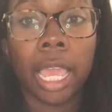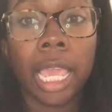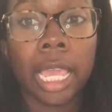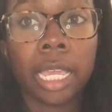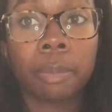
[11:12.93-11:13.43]

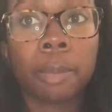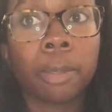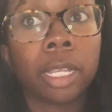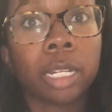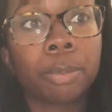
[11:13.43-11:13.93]
and
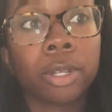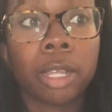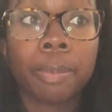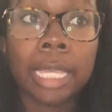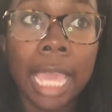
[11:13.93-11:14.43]
people are going to put her
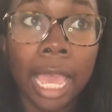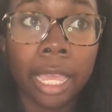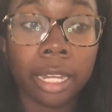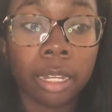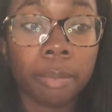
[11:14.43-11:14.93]
up
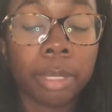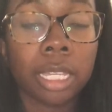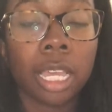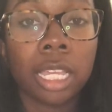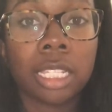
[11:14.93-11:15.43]
again
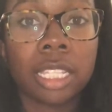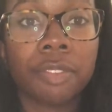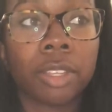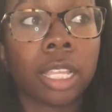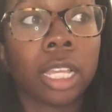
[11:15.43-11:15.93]
because
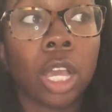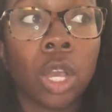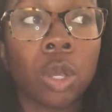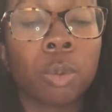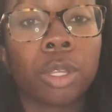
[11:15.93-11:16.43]
they feel like,
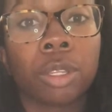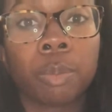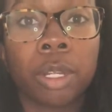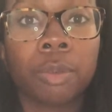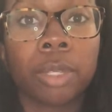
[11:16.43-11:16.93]
oh,
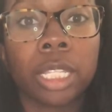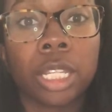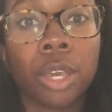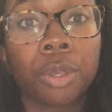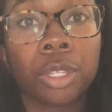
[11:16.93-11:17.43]
well, we don't really
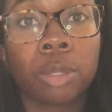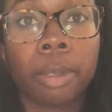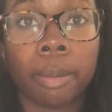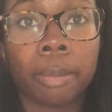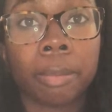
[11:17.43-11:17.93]
know you,
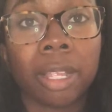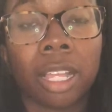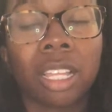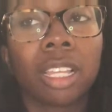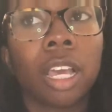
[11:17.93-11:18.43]
blah, blah, blah,
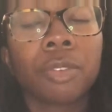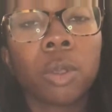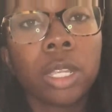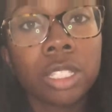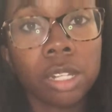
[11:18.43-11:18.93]
blah. Of
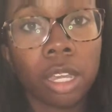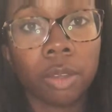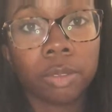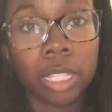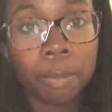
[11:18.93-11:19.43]
course you
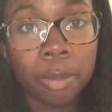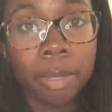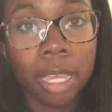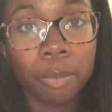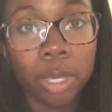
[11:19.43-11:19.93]
don't. They put
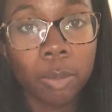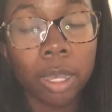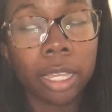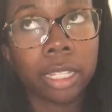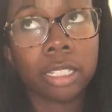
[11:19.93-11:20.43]
me up week
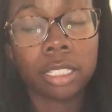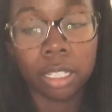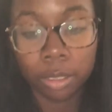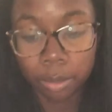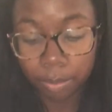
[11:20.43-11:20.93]
one,
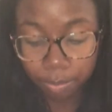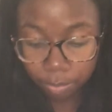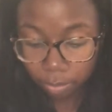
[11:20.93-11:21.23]
so